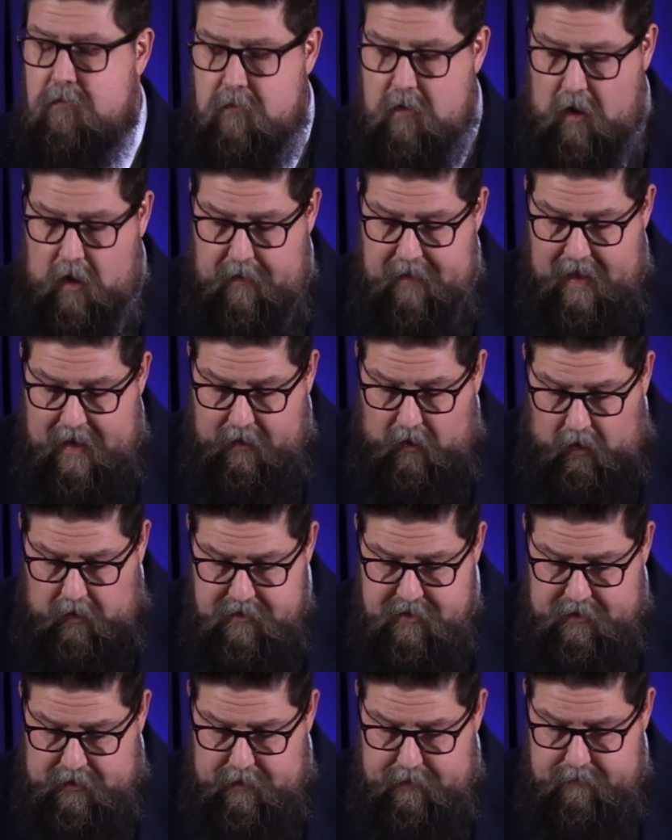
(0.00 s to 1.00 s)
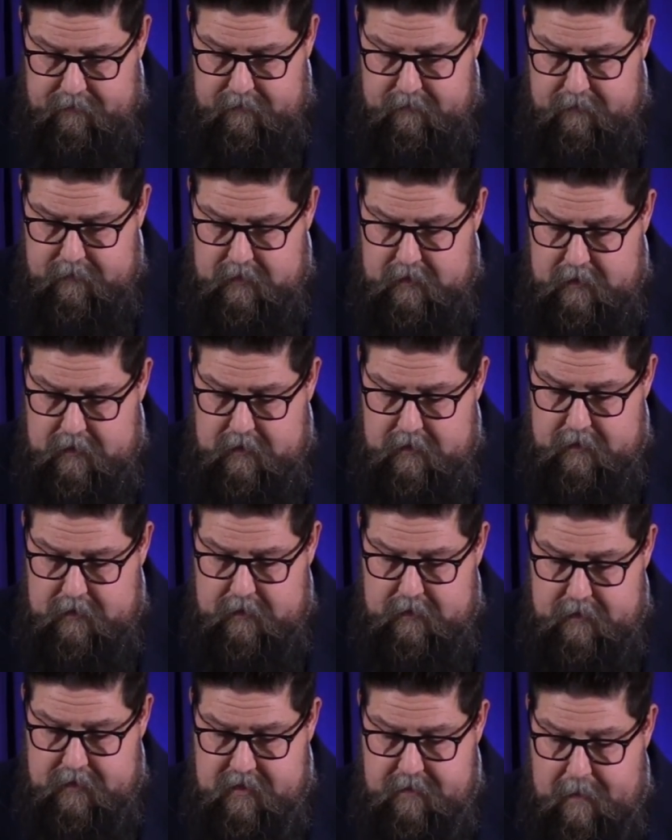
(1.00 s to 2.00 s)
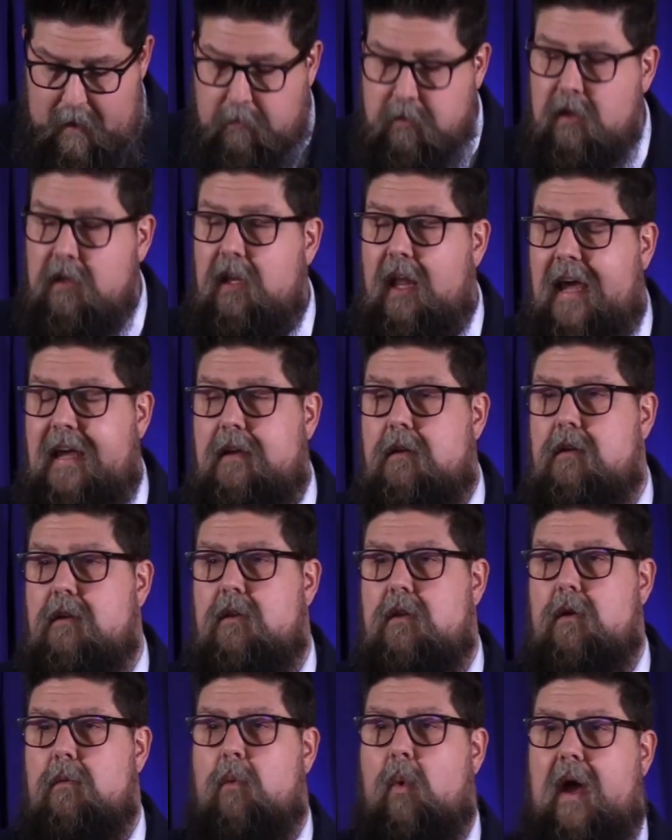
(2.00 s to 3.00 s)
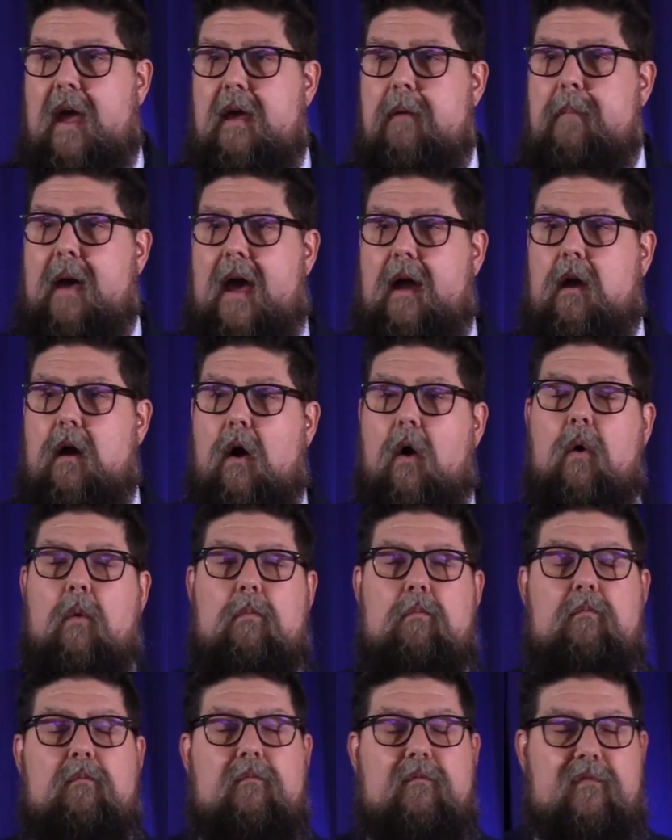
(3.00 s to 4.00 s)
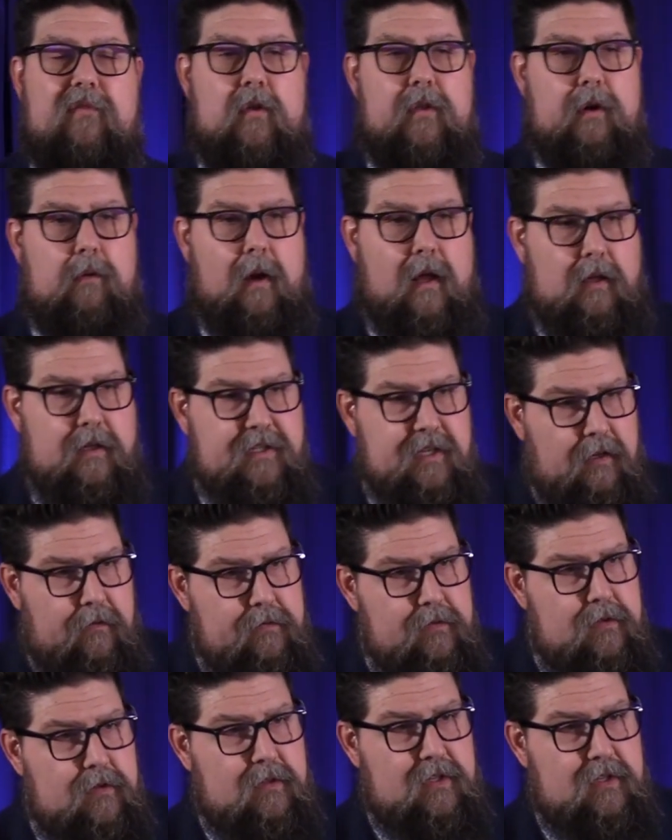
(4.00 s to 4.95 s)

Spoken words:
on that altar to be able to light the way back home for their relatives,